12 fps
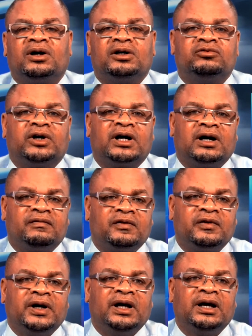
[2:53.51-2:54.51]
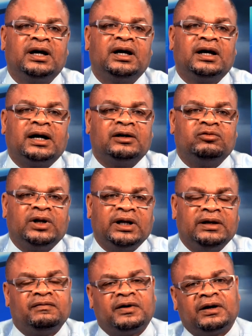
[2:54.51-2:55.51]
on recovery and
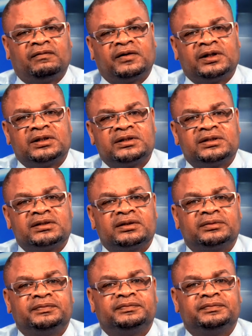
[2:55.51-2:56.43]
relief efforts.